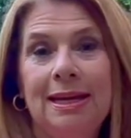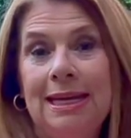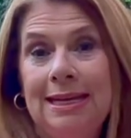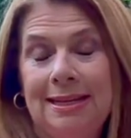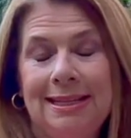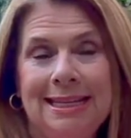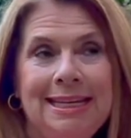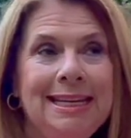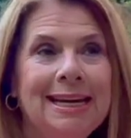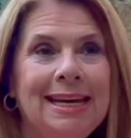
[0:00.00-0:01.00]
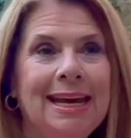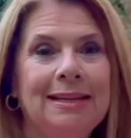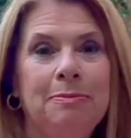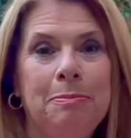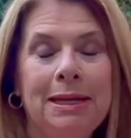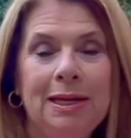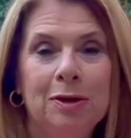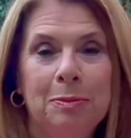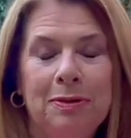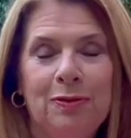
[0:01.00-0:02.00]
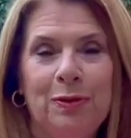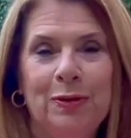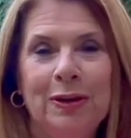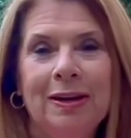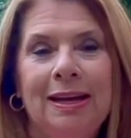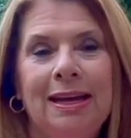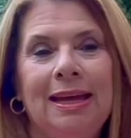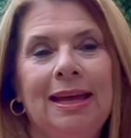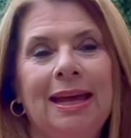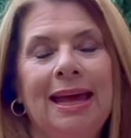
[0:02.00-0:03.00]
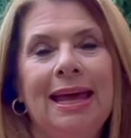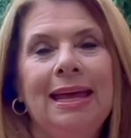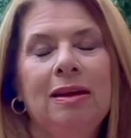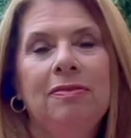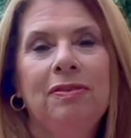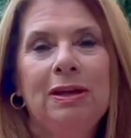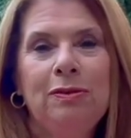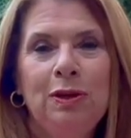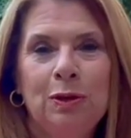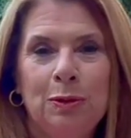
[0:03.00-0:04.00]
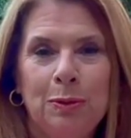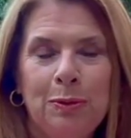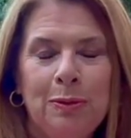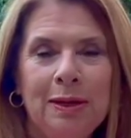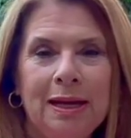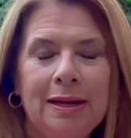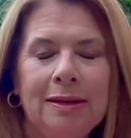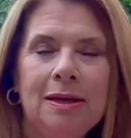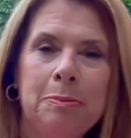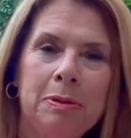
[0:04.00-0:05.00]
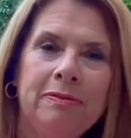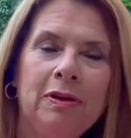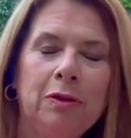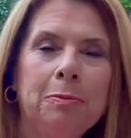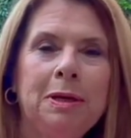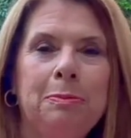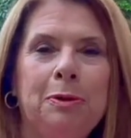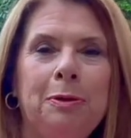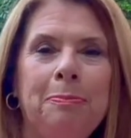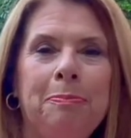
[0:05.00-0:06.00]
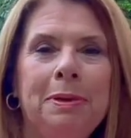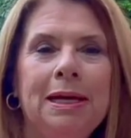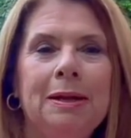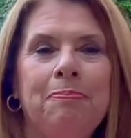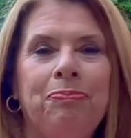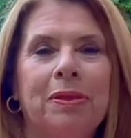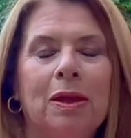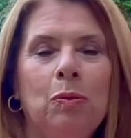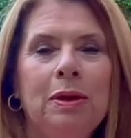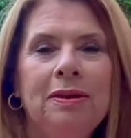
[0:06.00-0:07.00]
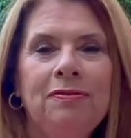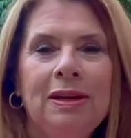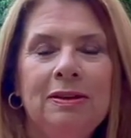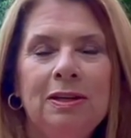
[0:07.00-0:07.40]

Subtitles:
Italy and I hadn't been here before. And I found you and a couple of other people. But what I found